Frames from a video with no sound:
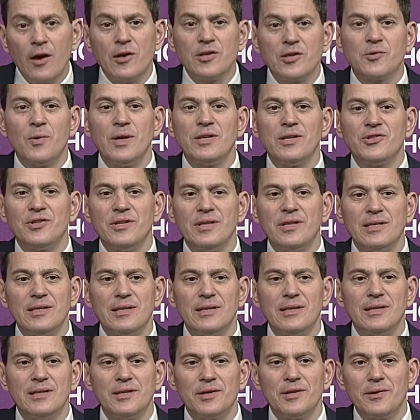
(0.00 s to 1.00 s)
the last question
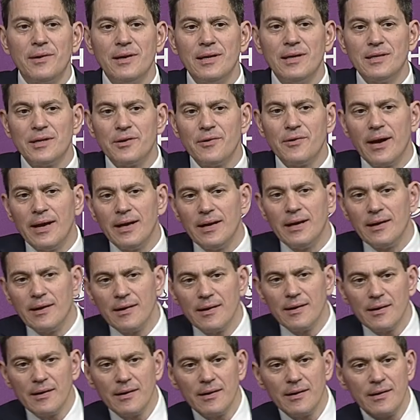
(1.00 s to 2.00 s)
is a, is a, is a great
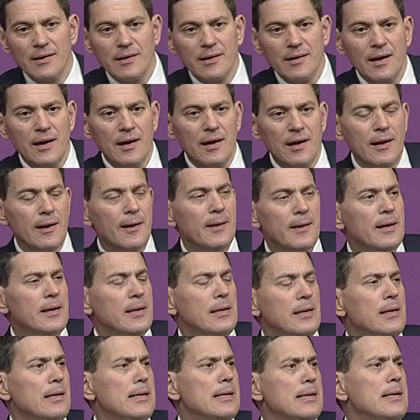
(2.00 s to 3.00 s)

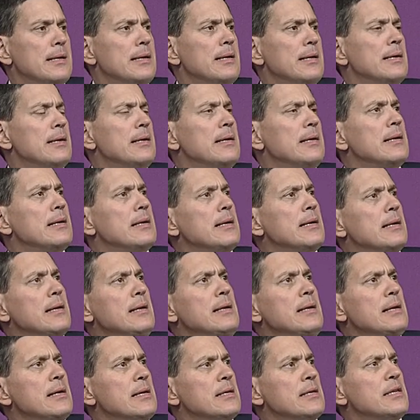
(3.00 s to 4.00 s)
uh,
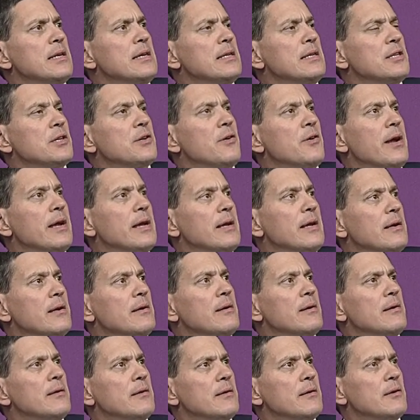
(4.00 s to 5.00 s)
is, a, is a great
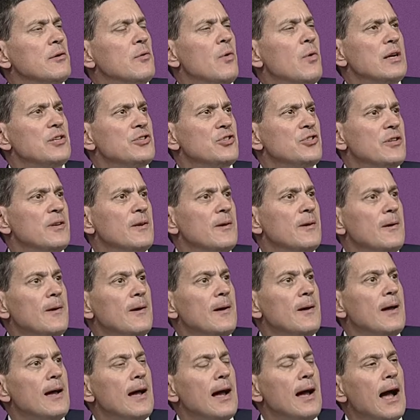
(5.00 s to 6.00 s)
question.
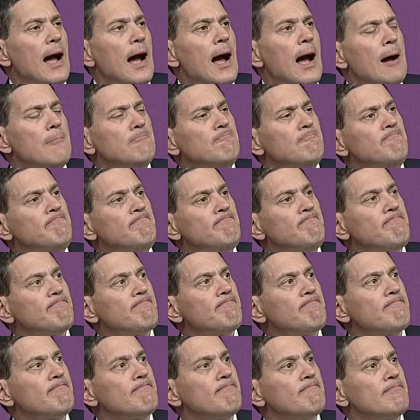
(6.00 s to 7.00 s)
Um,
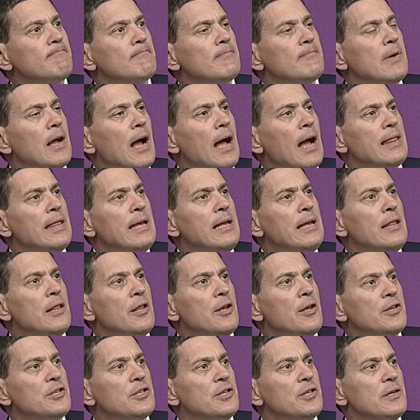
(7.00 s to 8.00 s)
I
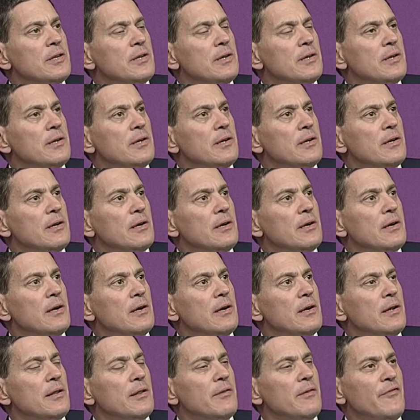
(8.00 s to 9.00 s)
think that
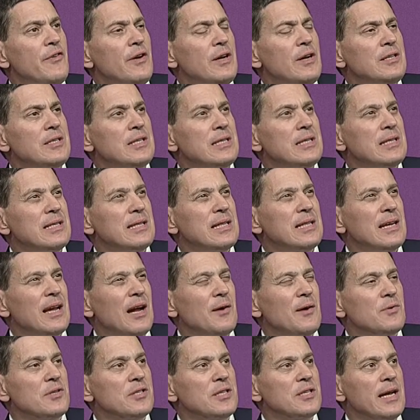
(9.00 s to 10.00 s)
the first thing
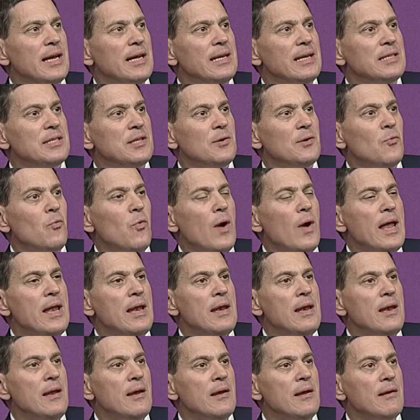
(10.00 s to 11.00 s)
I would say is that
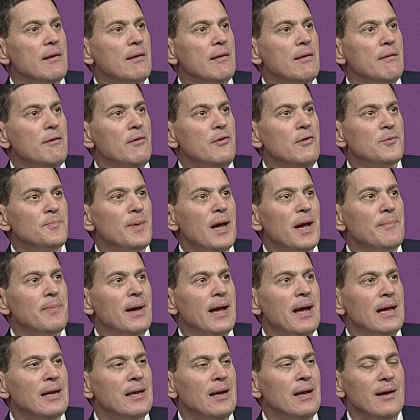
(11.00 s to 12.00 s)
when
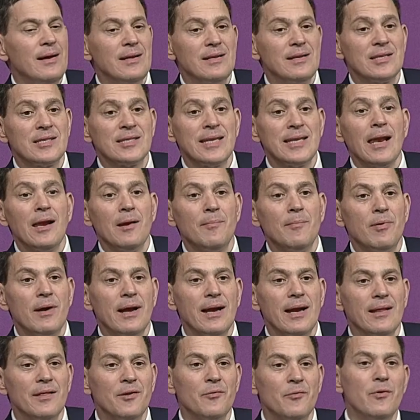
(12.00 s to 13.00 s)
newspaper headlines
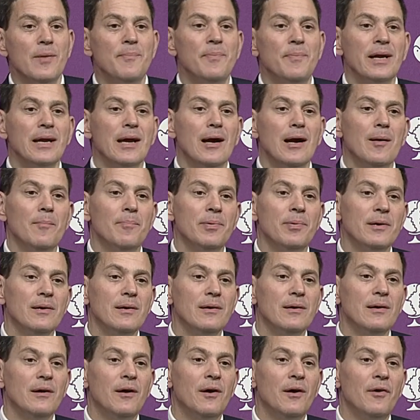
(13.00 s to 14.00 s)
celebrate the ripping up
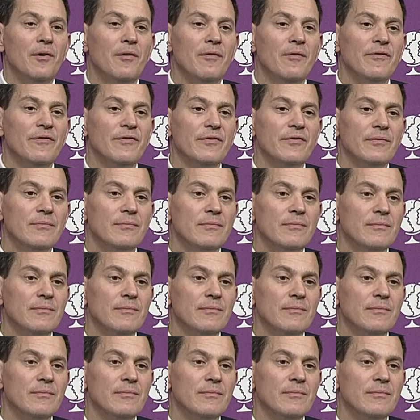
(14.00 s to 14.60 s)
of